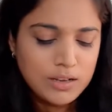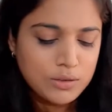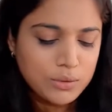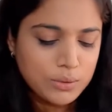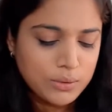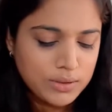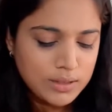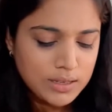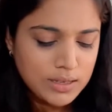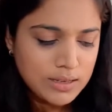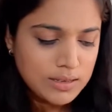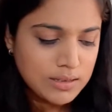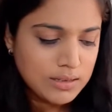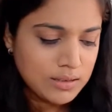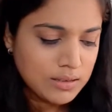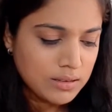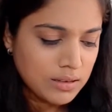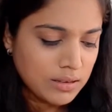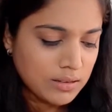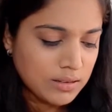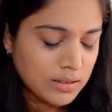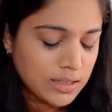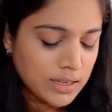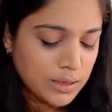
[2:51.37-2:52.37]
these
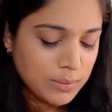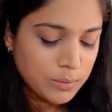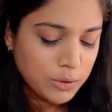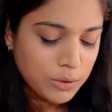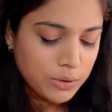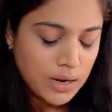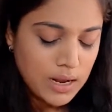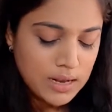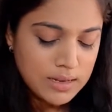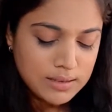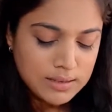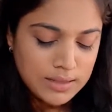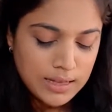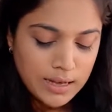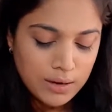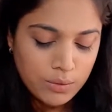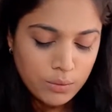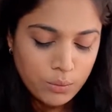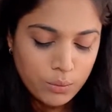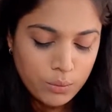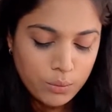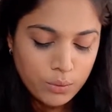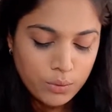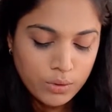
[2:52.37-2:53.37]
the Nebulas
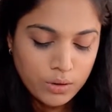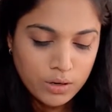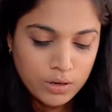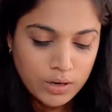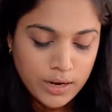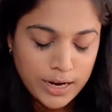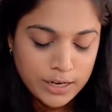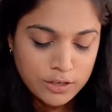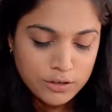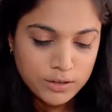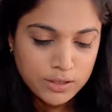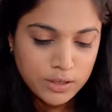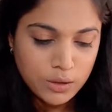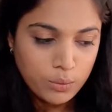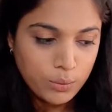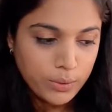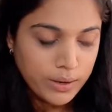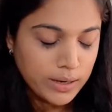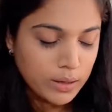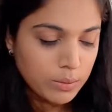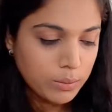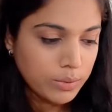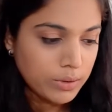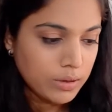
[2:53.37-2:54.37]
that were actually
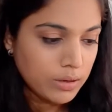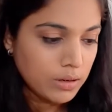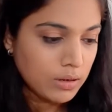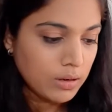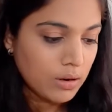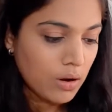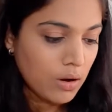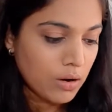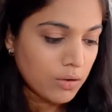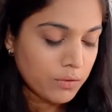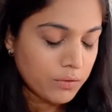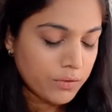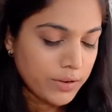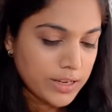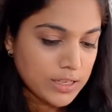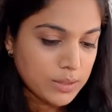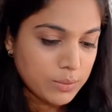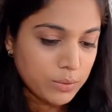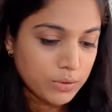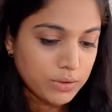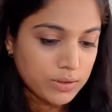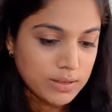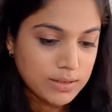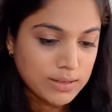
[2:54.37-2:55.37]
available on
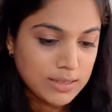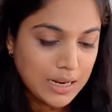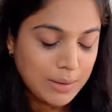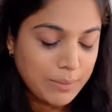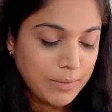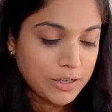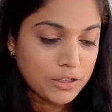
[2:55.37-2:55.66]
Facebook this time.